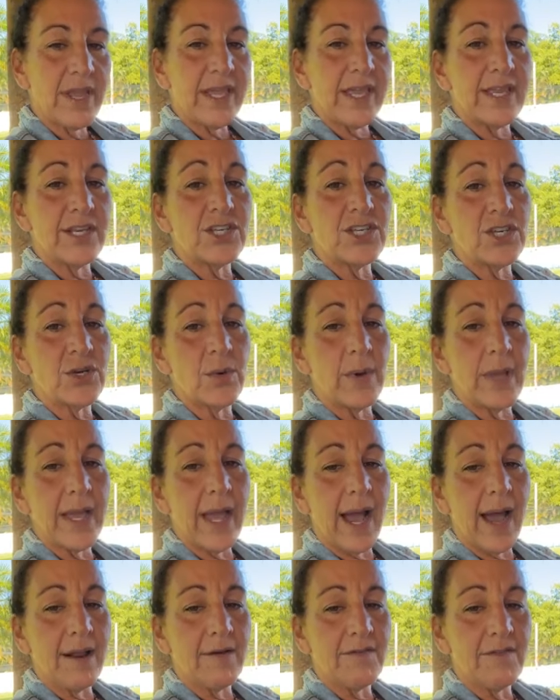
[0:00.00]
breaking
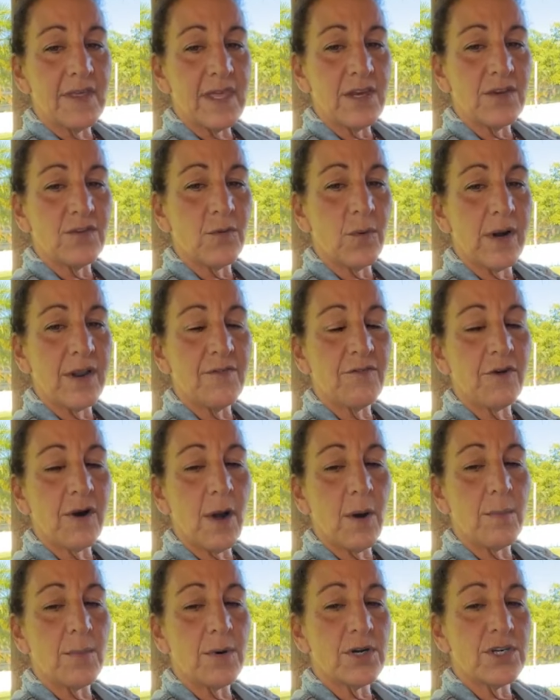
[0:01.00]
Chewy out of the
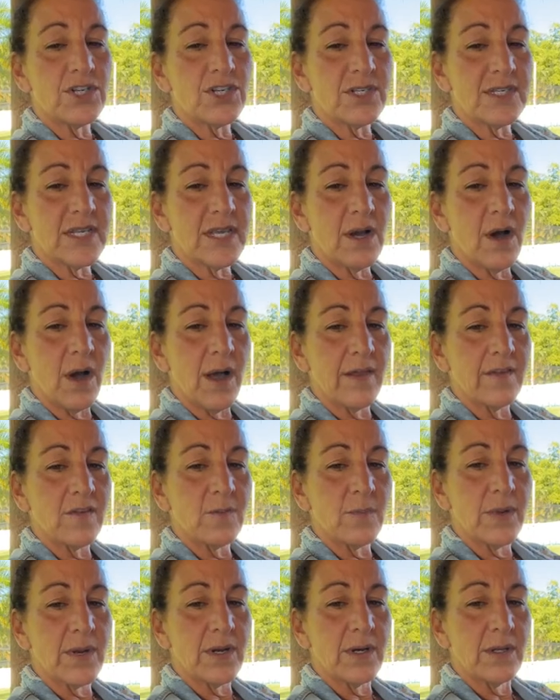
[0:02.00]
24-hour emergency
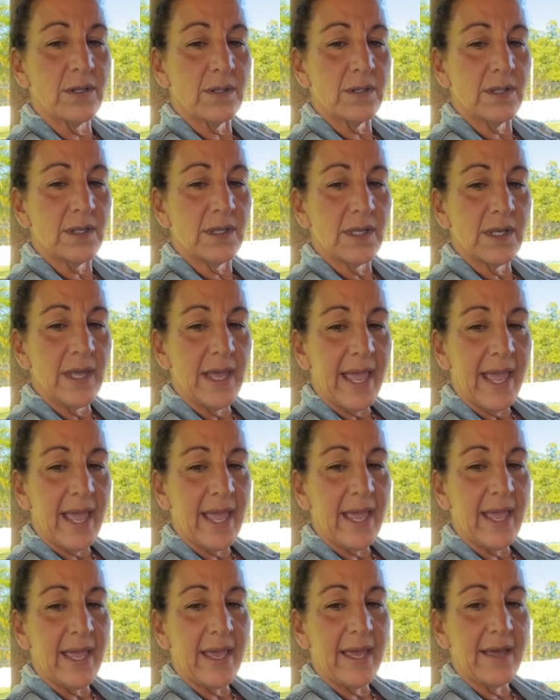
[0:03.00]
hospital.
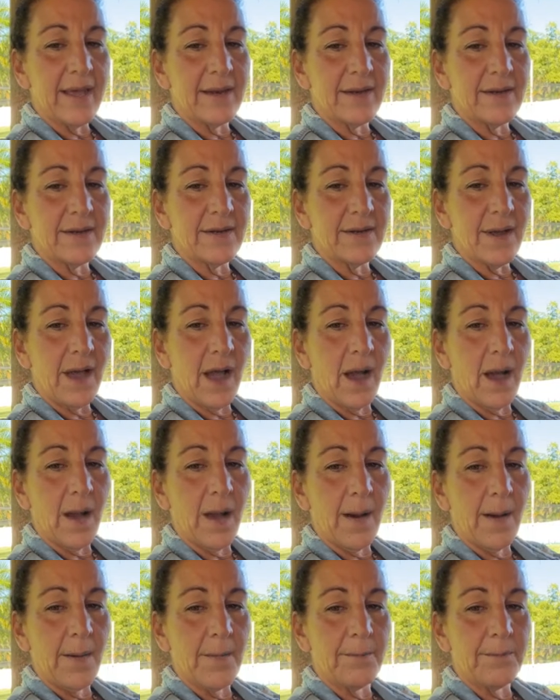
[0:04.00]
And
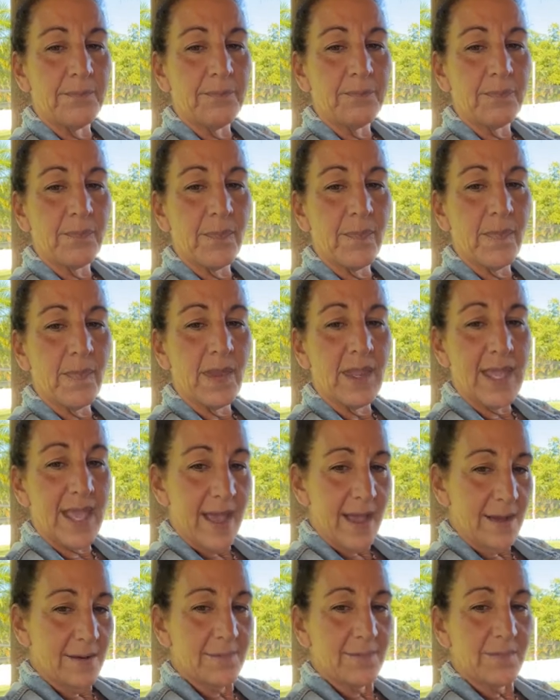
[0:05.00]

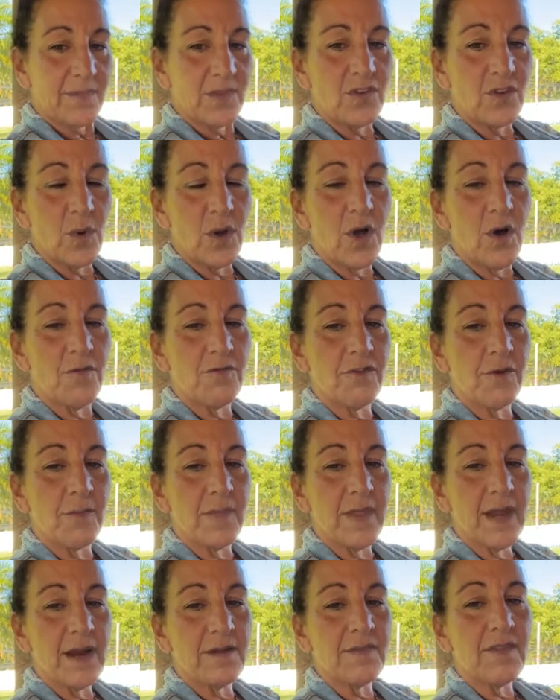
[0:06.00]
yeah, so we'll go
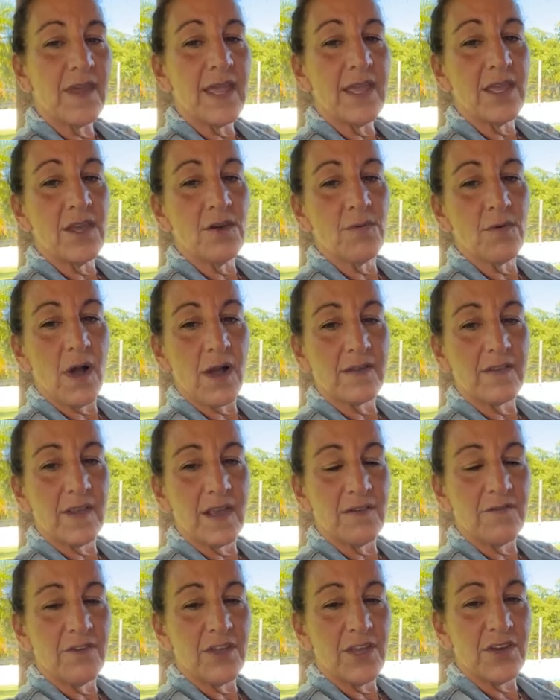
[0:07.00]
from there. Thank you,
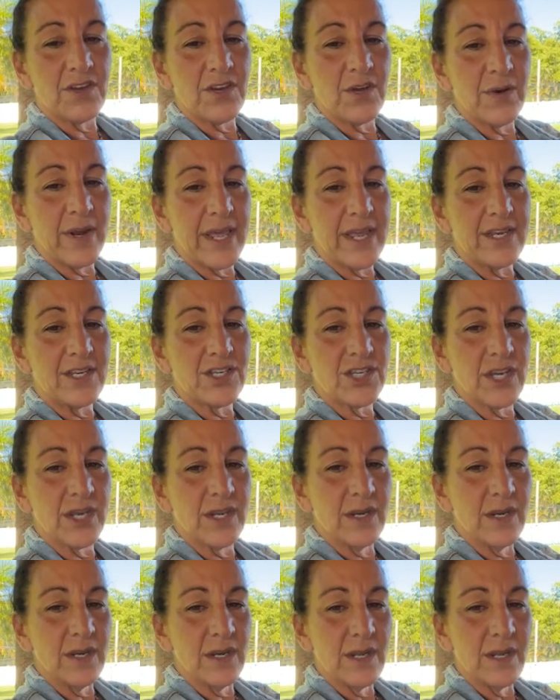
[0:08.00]
Roxanne, for your
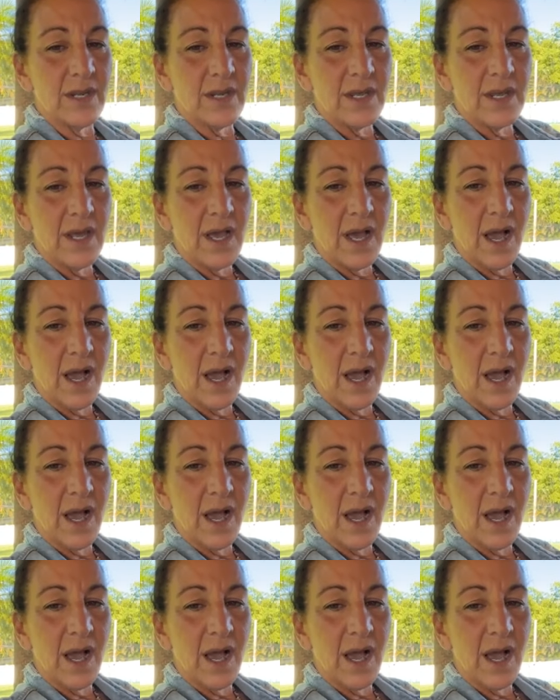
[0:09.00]
donation.